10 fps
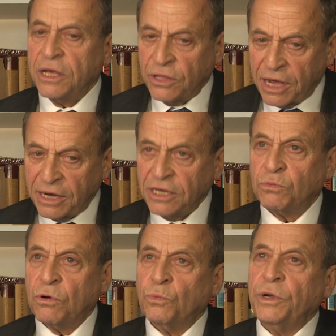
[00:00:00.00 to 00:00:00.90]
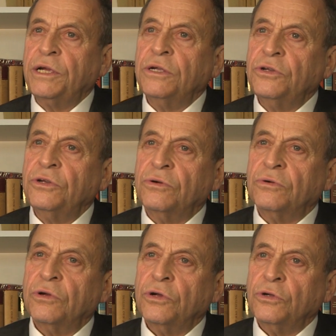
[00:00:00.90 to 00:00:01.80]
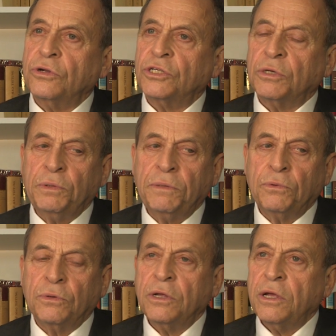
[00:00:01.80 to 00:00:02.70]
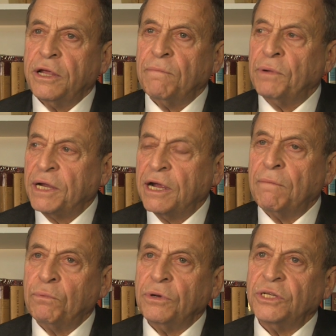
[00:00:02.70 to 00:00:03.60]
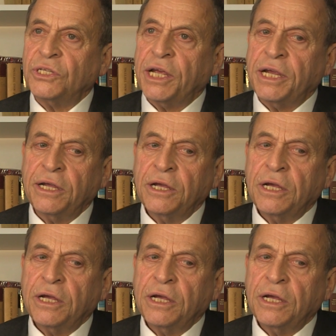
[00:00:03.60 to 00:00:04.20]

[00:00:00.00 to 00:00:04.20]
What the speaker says: That is what we can do. You know, so people in big companies say,